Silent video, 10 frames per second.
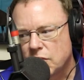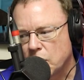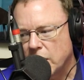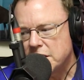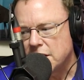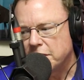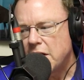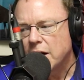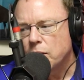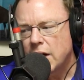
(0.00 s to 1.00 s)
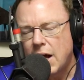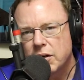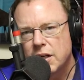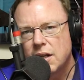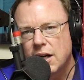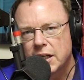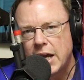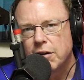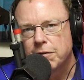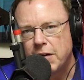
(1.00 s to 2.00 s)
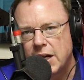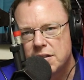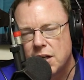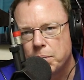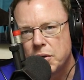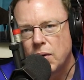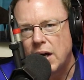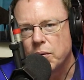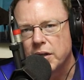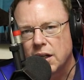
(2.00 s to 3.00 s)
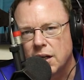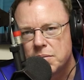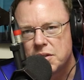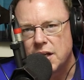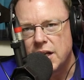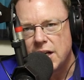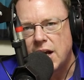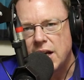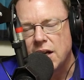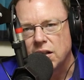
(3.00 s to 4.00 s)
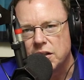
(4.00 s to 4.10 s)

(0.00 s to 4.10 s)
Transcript: Great stuff. Nay'Quan, how can Gator fans help you out when it comes to NIL?